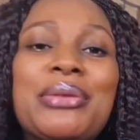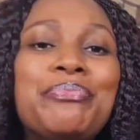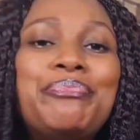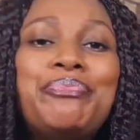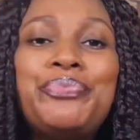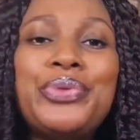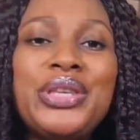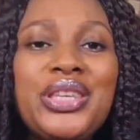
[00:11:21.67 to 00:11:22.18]
to
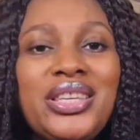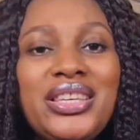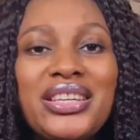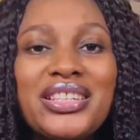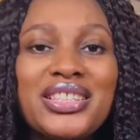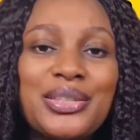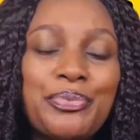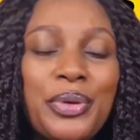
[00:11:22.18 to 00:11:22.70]
time you can
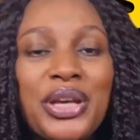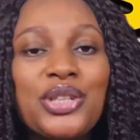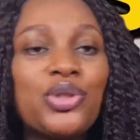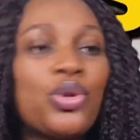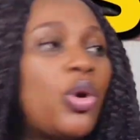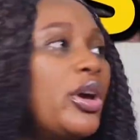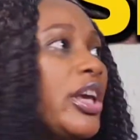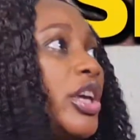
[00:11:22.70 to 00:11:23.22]
add the
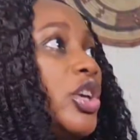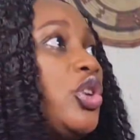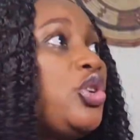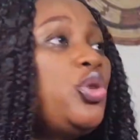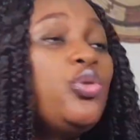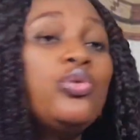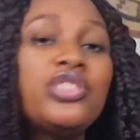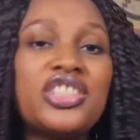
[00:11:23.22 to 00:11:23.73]
text
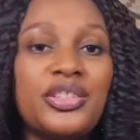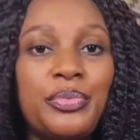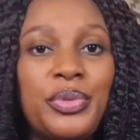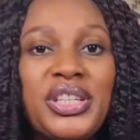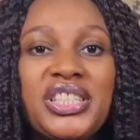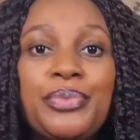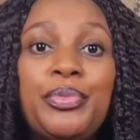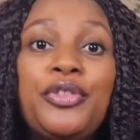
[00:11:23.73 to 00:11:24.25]
behind
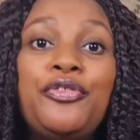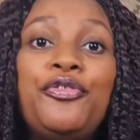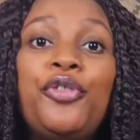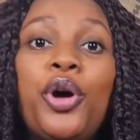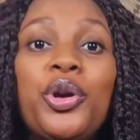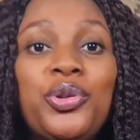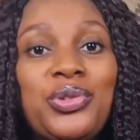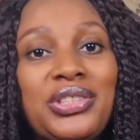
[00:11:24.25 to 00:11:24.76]
you
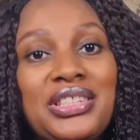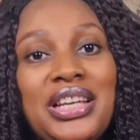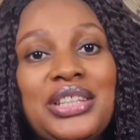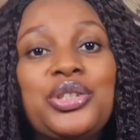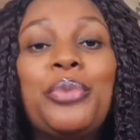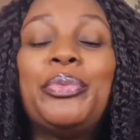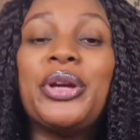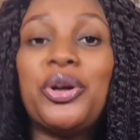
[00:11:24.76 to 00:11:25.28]
just to make it
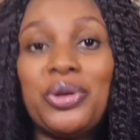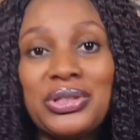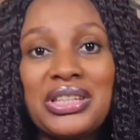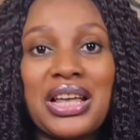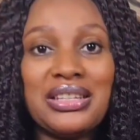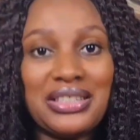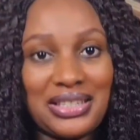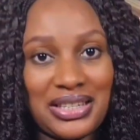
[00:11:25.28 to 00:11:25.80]
more
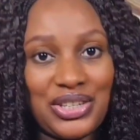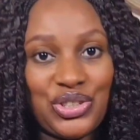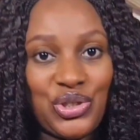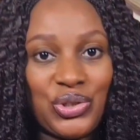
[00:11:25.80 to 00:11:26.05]
creative.